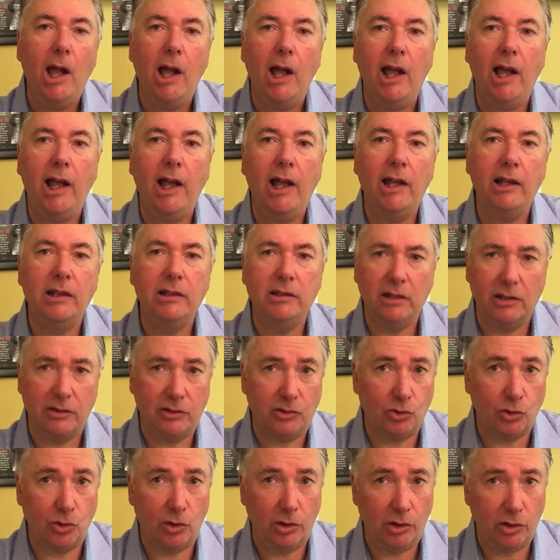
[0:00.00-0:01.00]
And that's
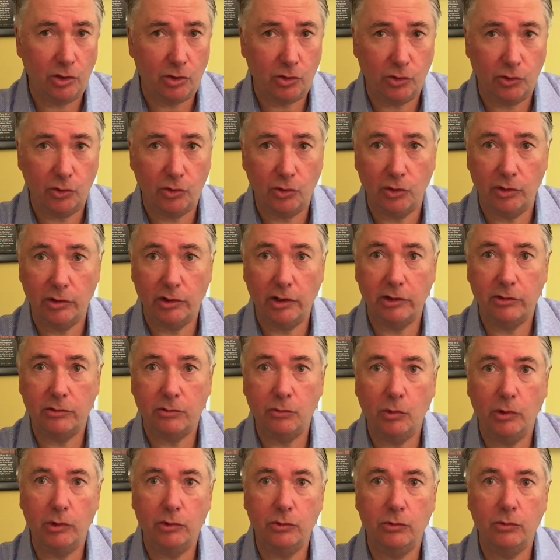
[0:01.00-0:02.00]
certainly a concern that
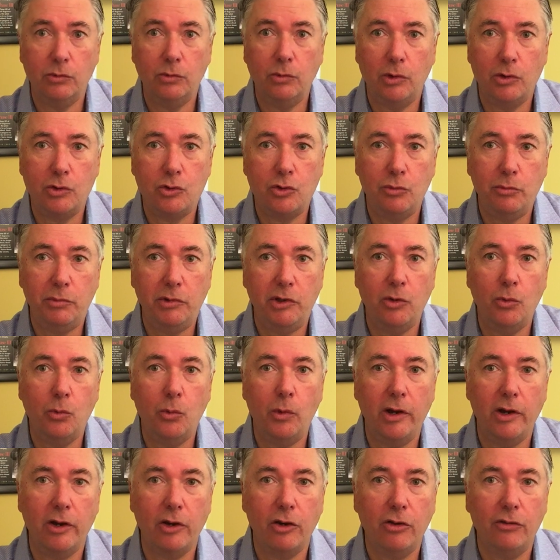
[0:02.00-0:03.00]
one should be
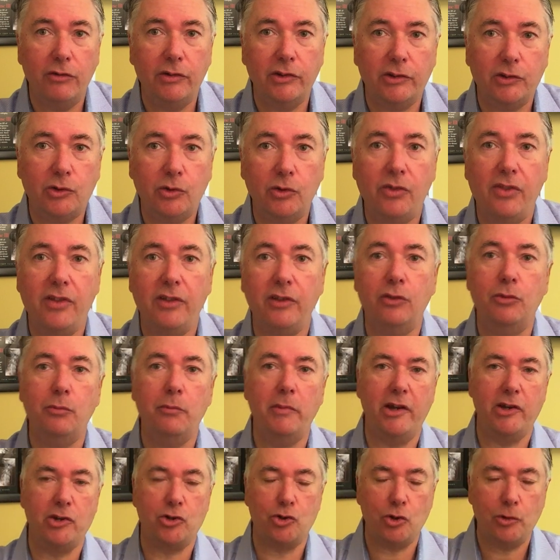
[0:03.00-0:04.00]
aware of. It's a good thing to
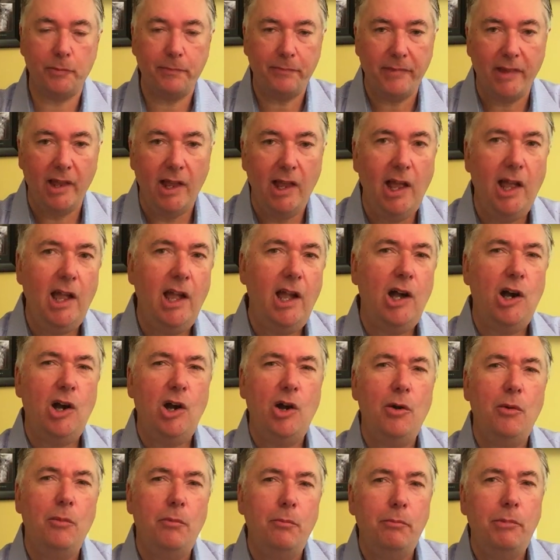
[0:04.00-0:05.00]
measure.
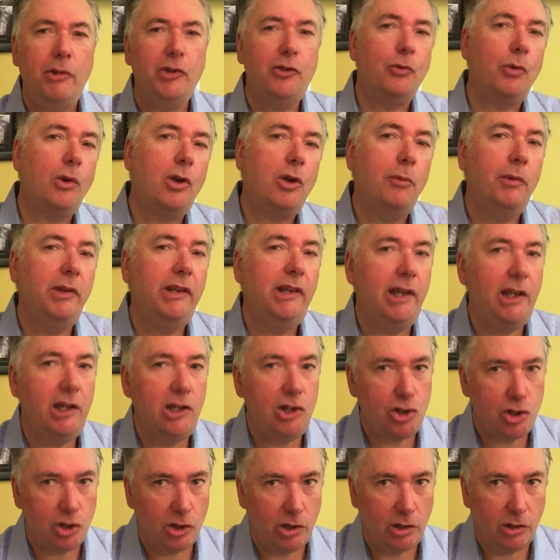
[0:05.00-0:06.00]
But the
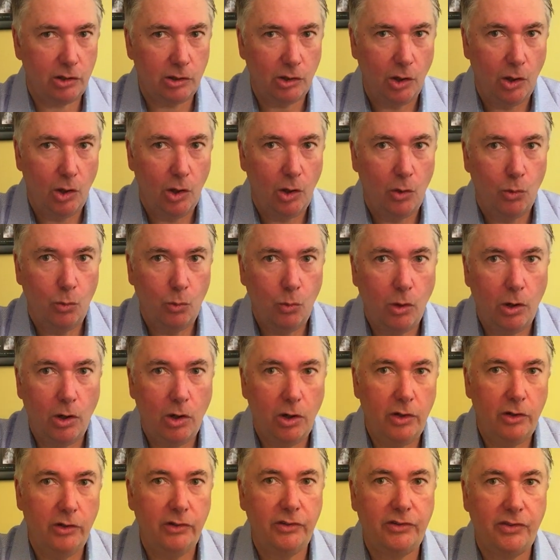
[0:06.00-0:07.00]
recommendation
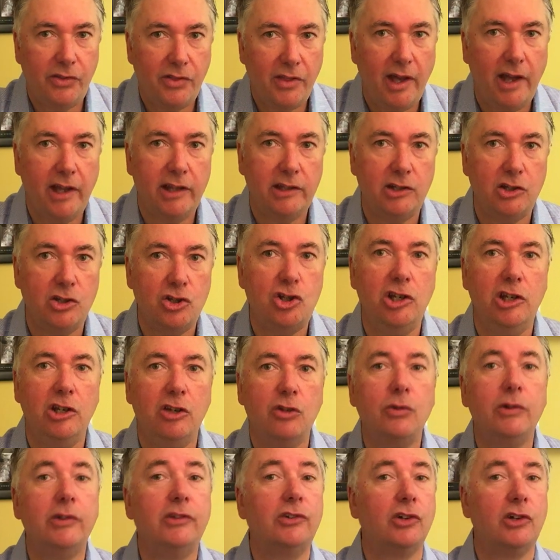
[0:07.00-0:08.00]
was that she
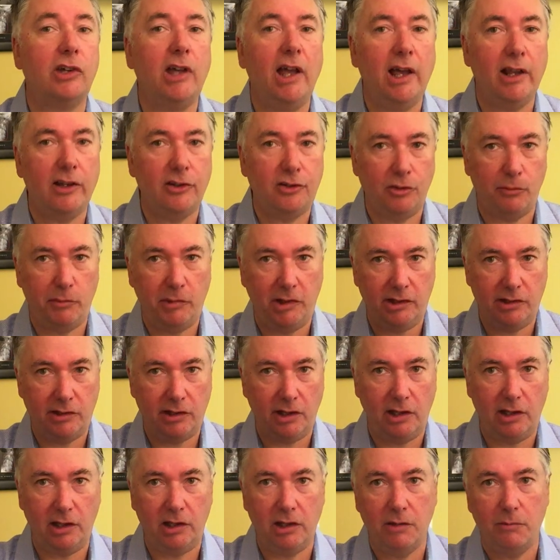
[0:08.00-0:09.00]
increase her calcium
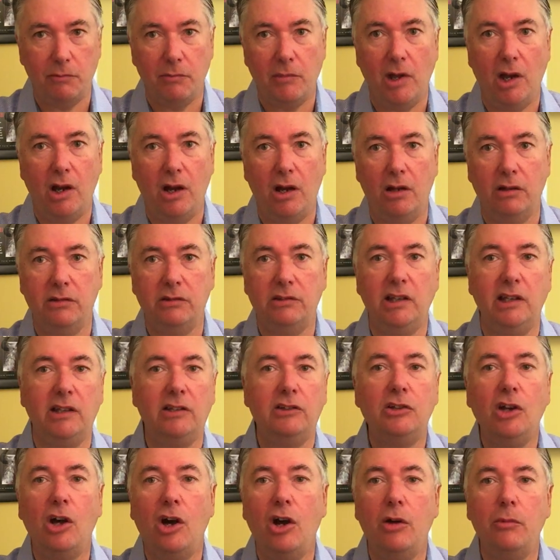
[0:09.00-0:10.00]
intake.
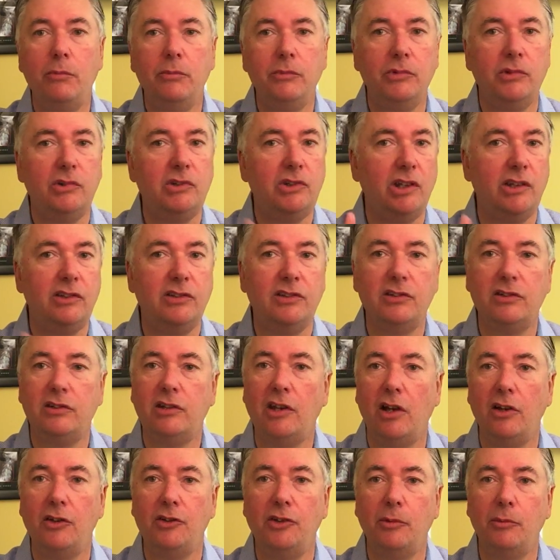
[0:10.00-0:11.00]
Take Tums, take
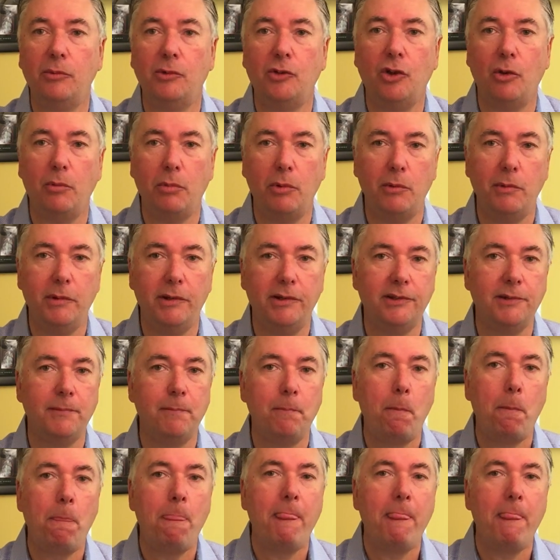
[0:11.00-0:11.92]
calcium supplements.